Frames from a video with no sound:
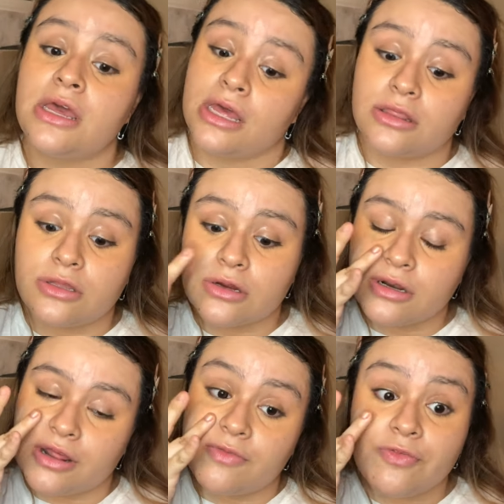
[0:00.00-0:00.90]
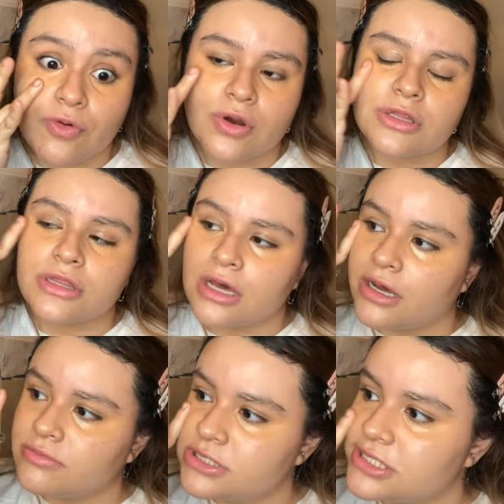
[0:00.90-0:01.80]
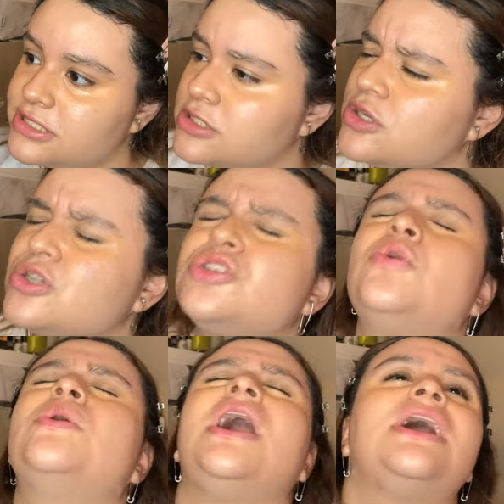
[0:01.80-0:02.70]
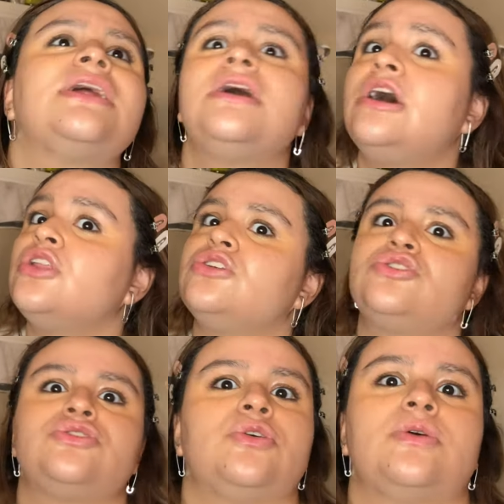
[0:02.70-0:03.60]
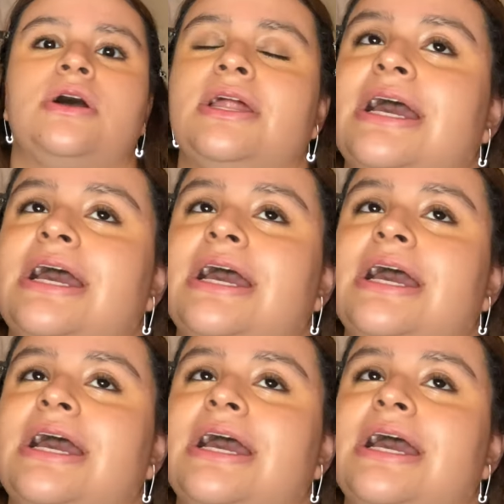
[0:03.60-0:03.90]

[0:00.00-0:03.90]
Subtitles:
and third, and fourth seasons are so good. They're so good.